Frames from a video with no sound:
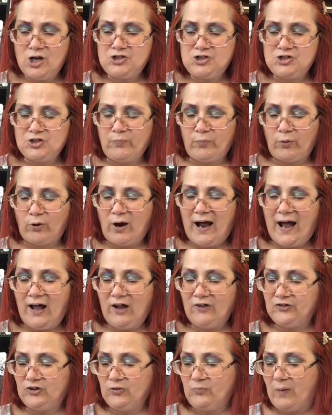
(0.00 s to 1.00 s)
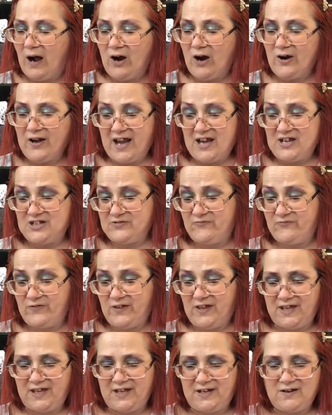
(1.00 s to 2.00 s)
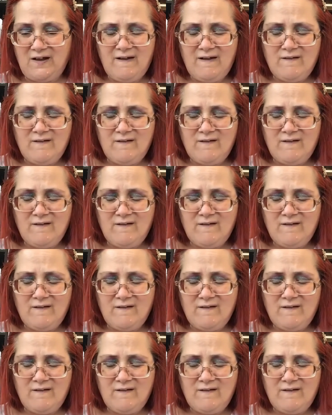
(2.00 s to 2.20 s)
to prowl, to party, and to feed.